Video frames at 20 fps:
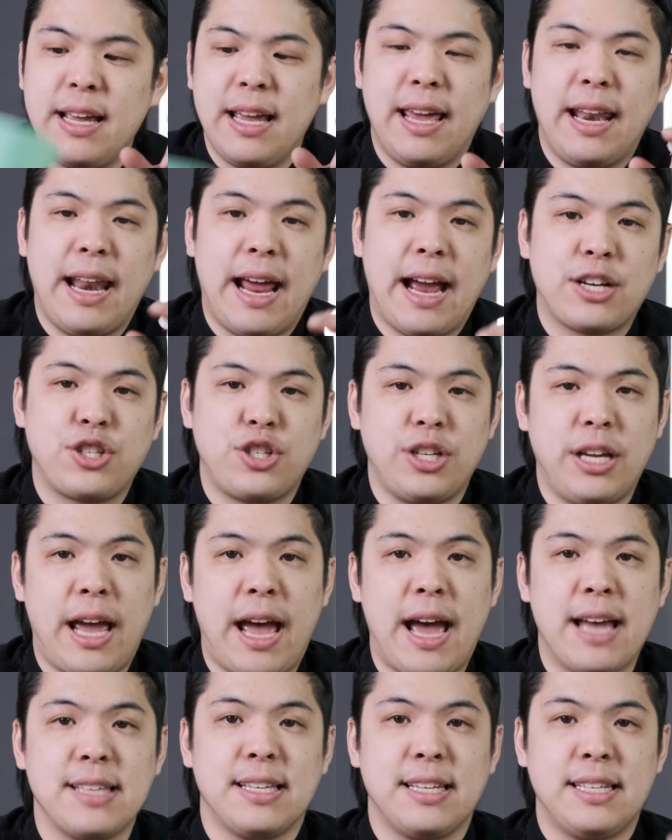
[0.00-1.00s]
It actually
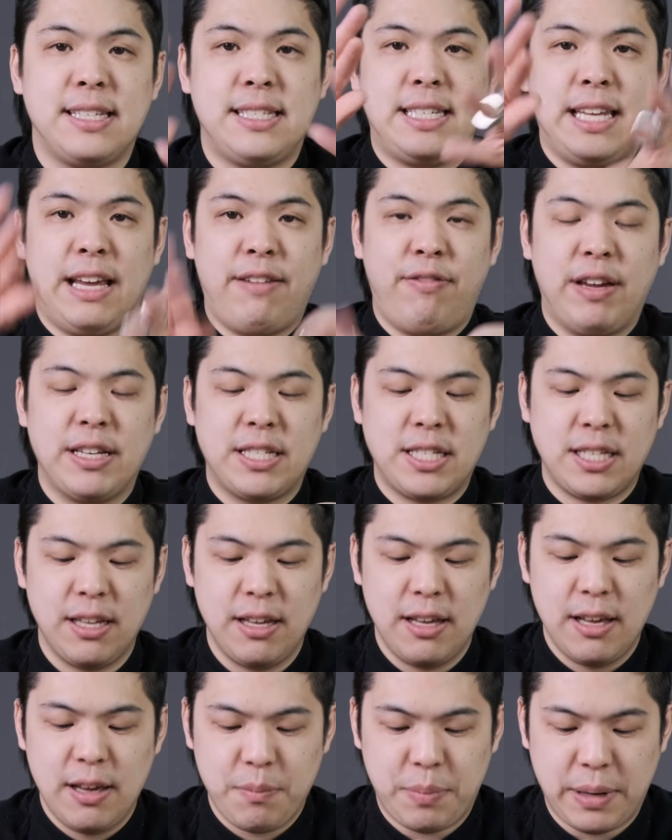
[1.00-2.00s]
has a divot,
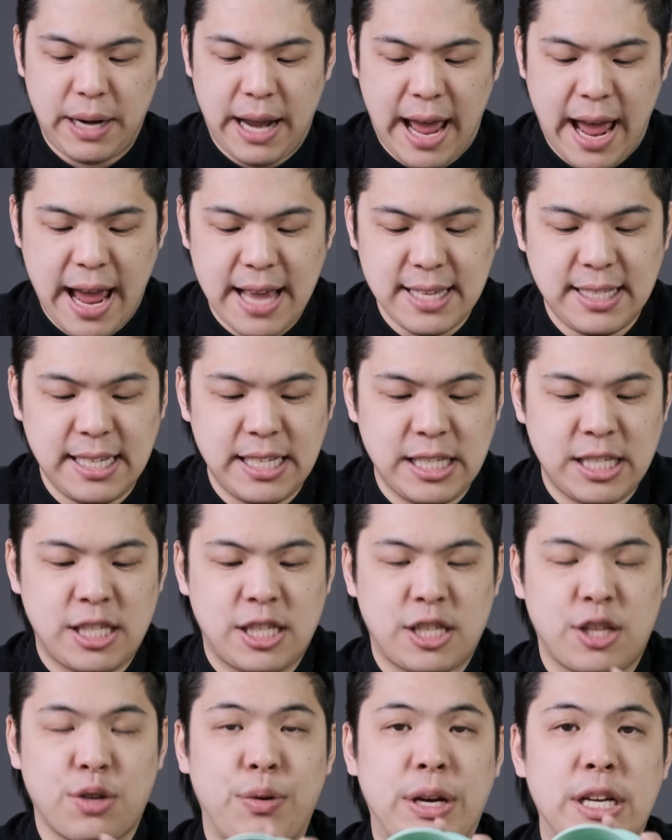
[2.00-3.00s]
but it has these
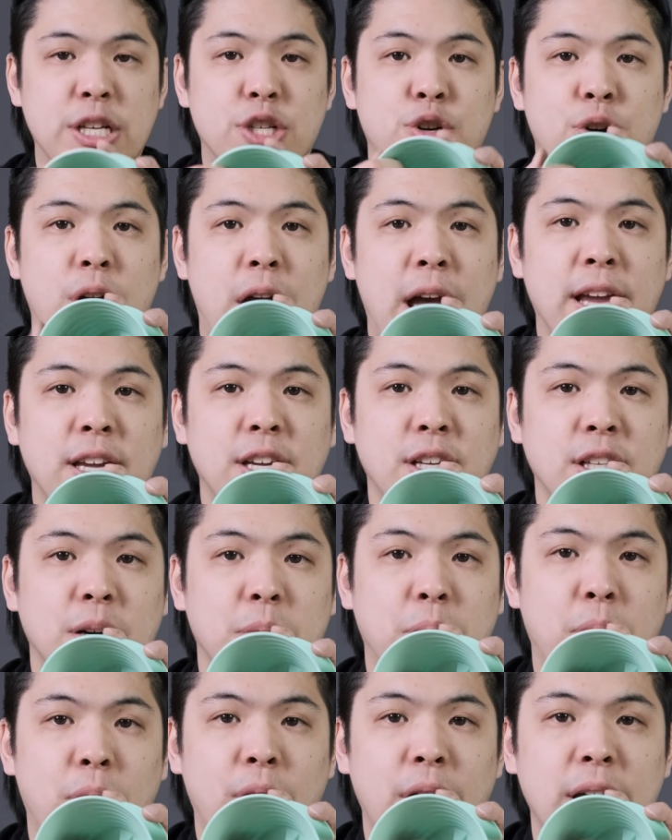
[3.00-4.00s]
three triangular
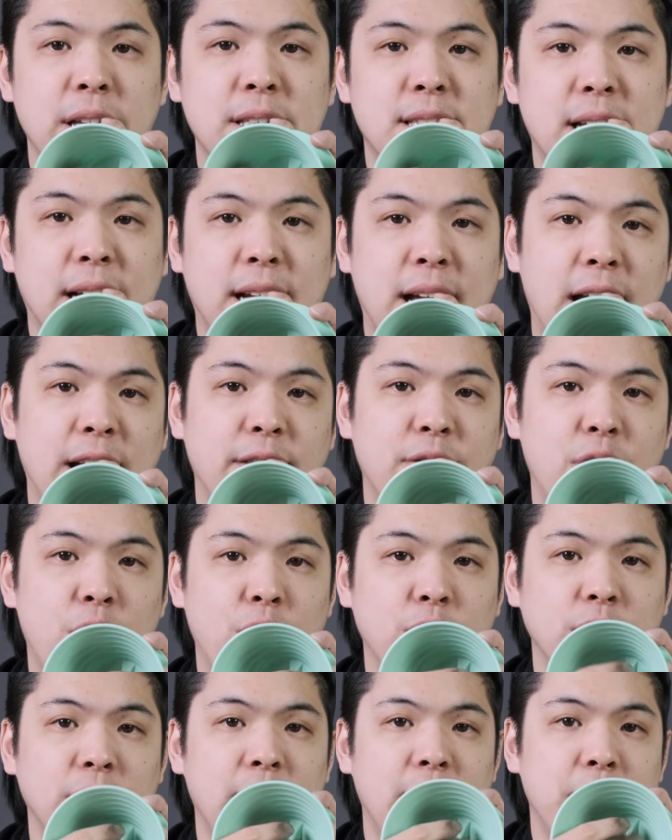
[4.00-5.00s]
points that kind of
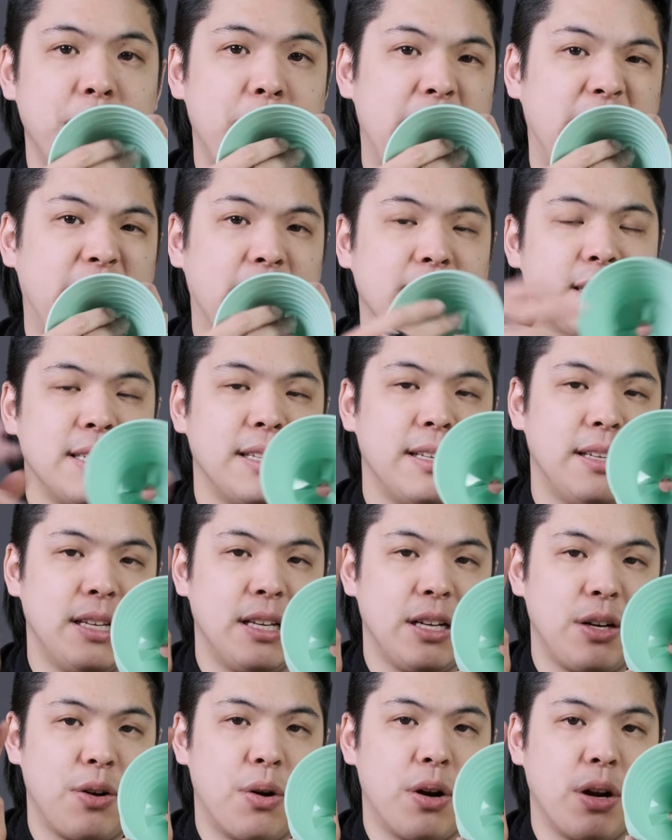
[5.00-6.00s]
hold it and make it
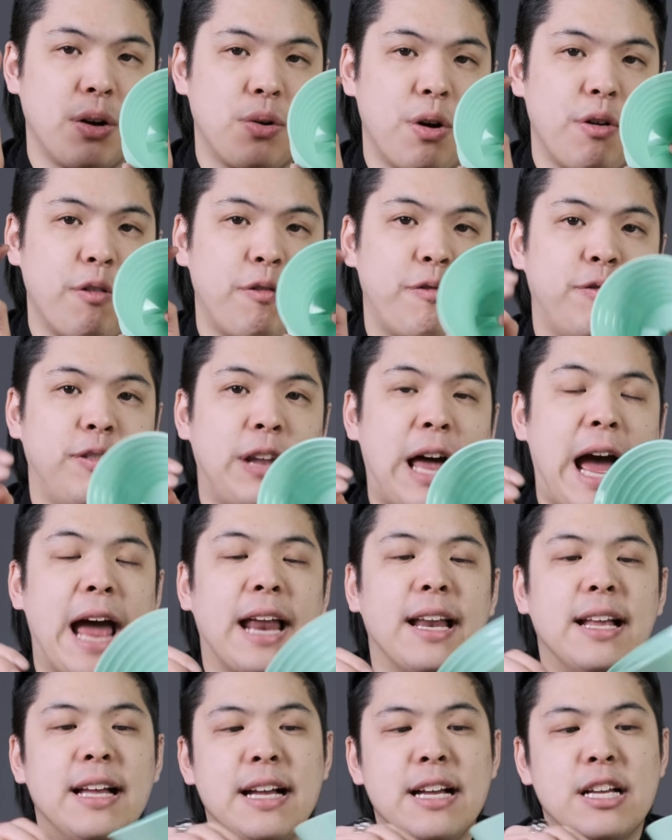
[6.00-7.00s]
quote unquote
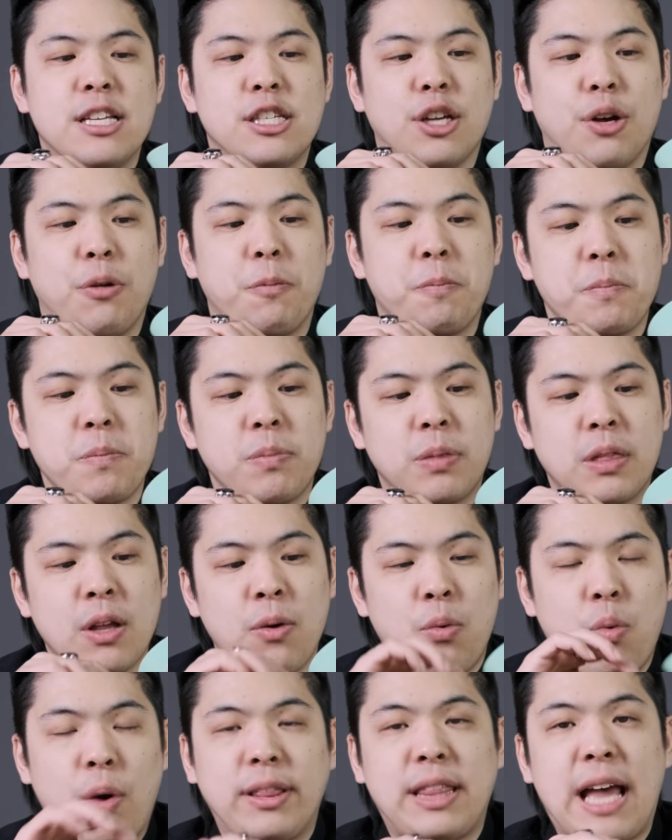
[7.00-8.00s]
flat. So
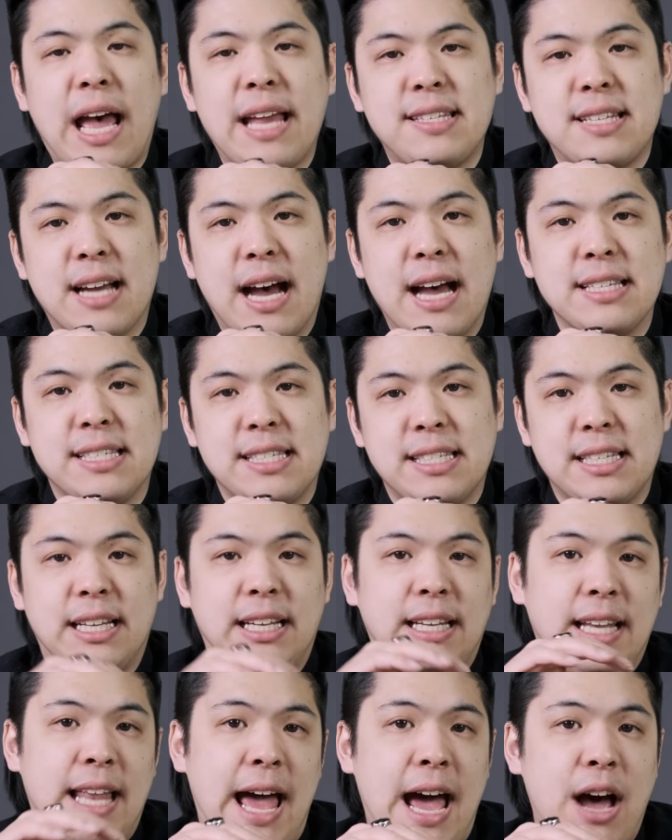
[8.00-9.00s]
what that does is it
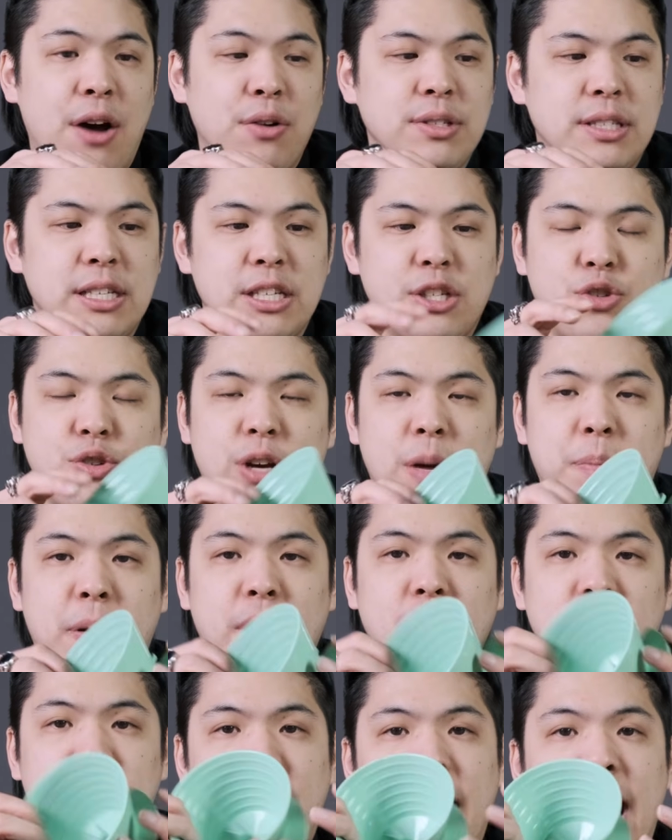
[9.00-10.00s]
allows this
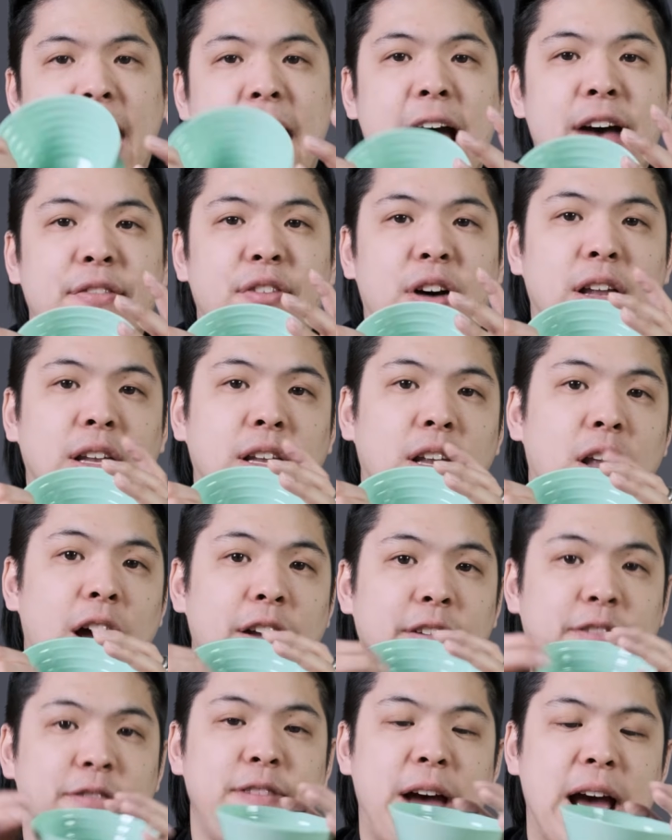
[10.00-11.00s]
dripper to have a
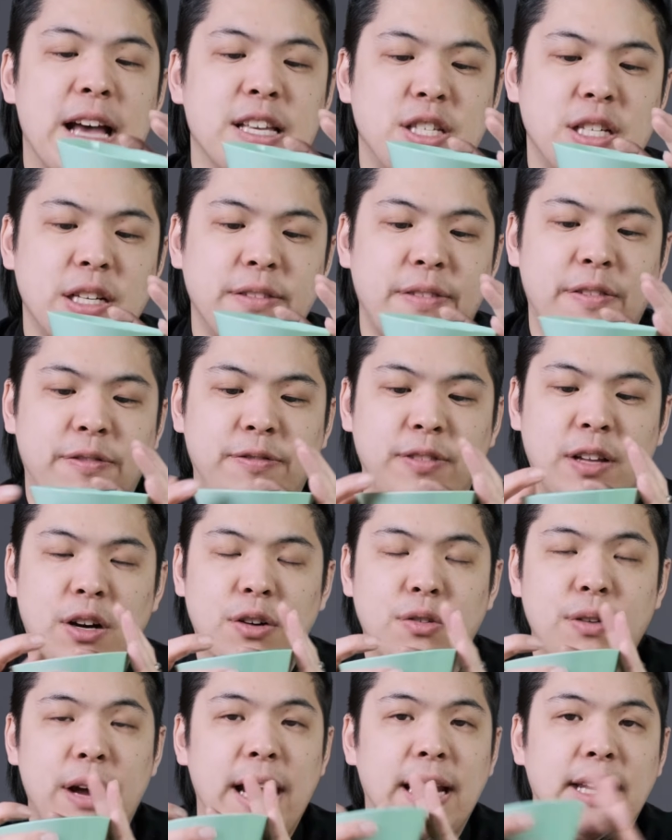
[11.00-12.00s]
lot faster of a
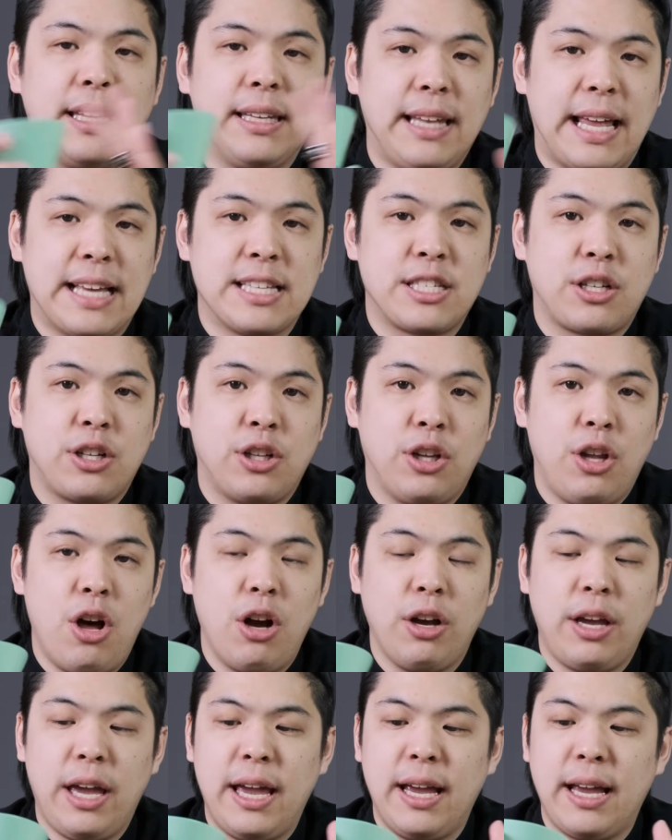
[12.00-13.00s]
flow rate, less
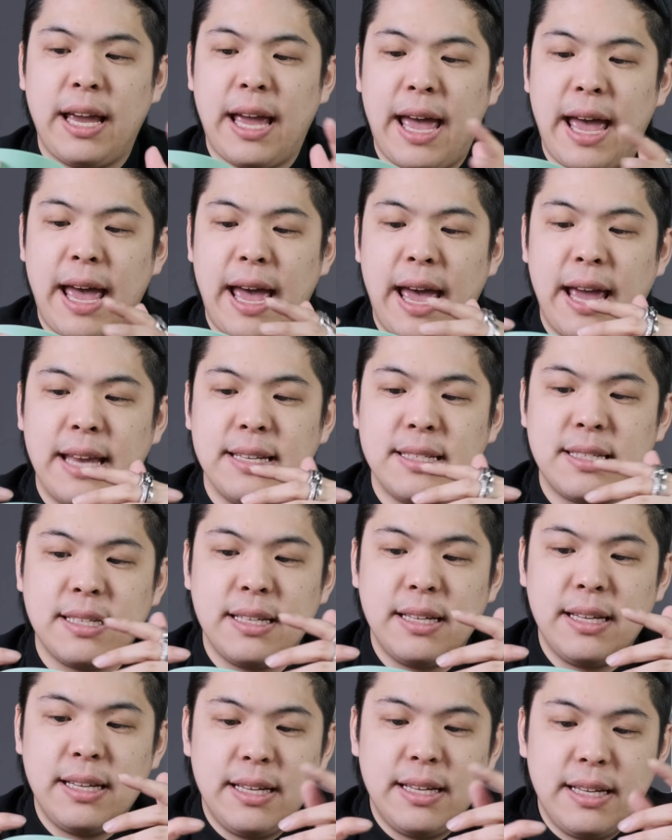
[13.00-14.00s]
clogging, and
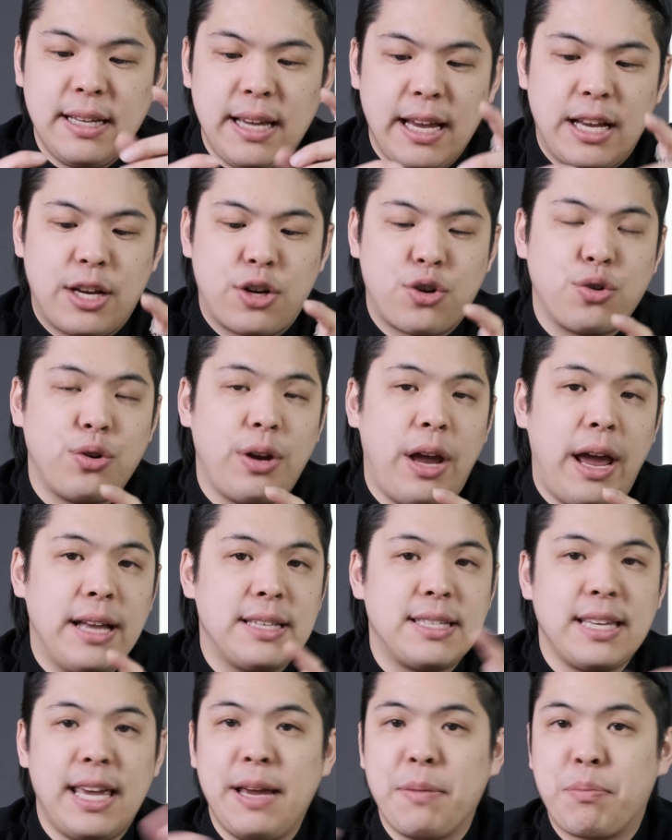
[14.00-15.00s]
it
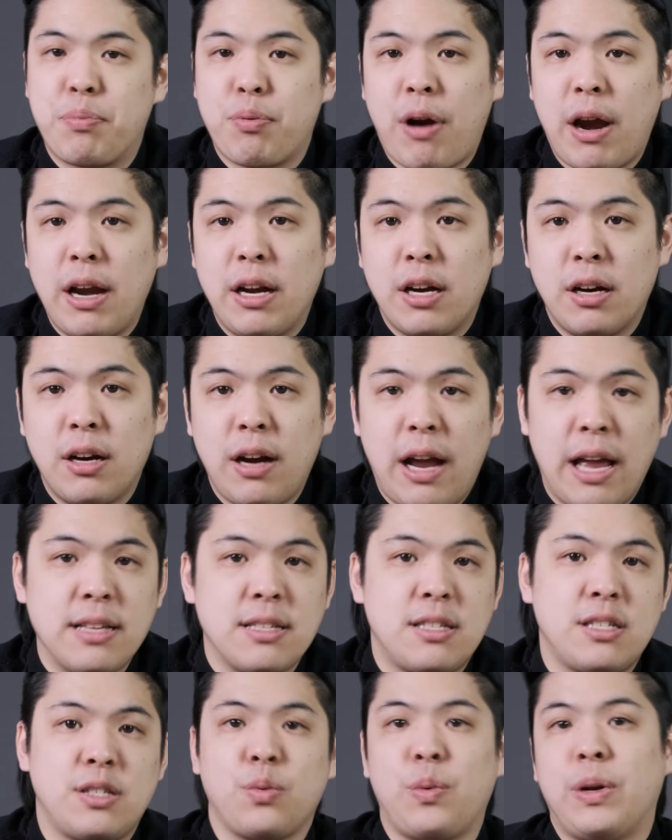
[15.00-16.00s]
creates a brighter and
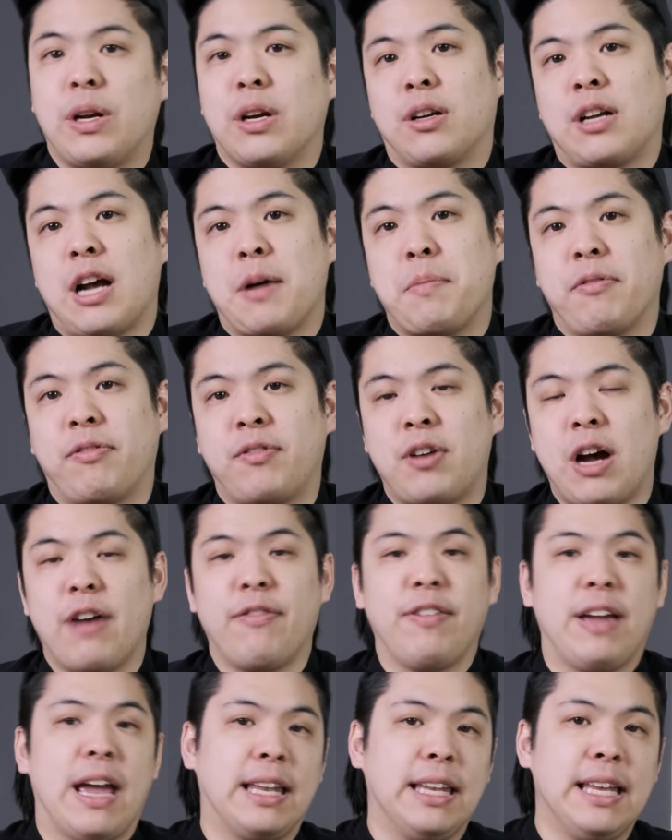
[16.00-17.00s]
sweeter cup of
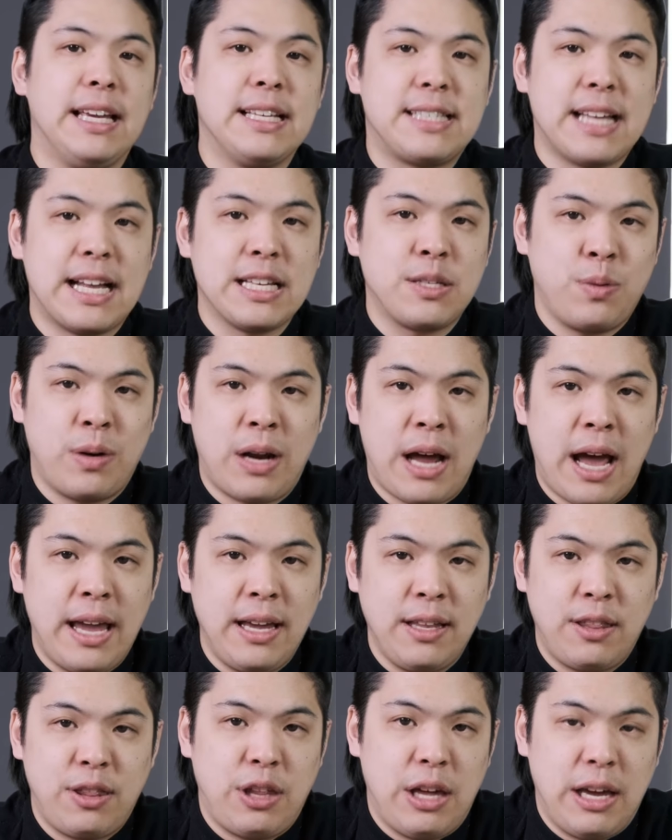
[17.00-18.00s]
coffee. At least that's what
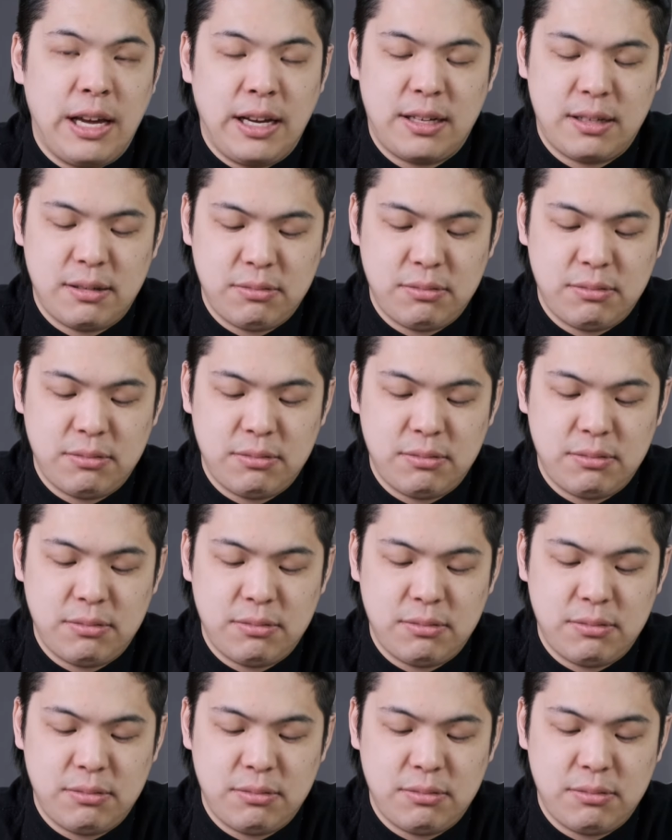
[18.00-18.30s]
I think